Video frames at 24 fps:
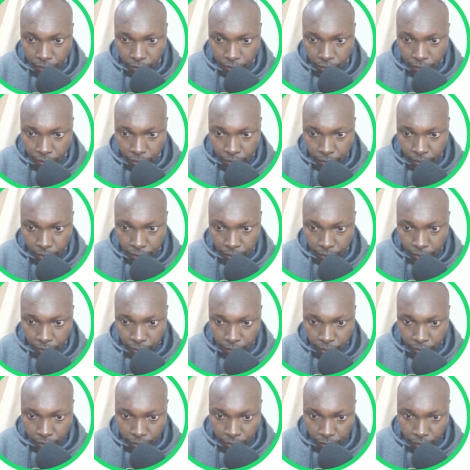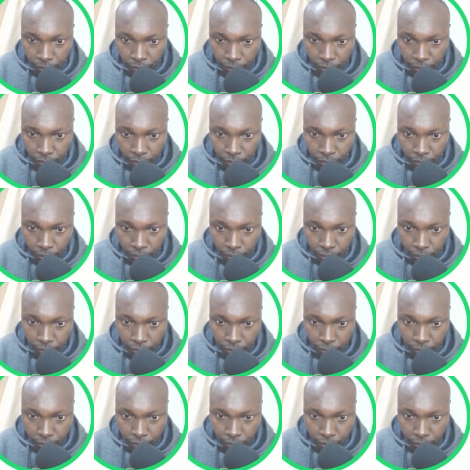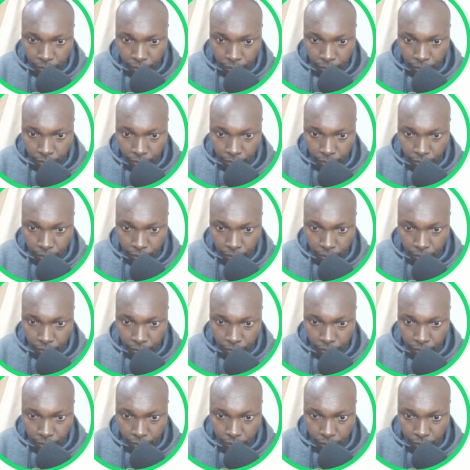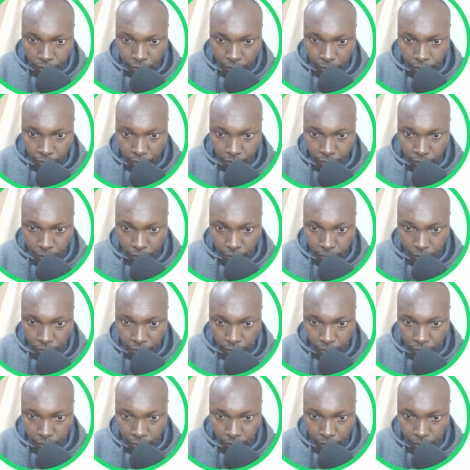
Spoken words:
(silence)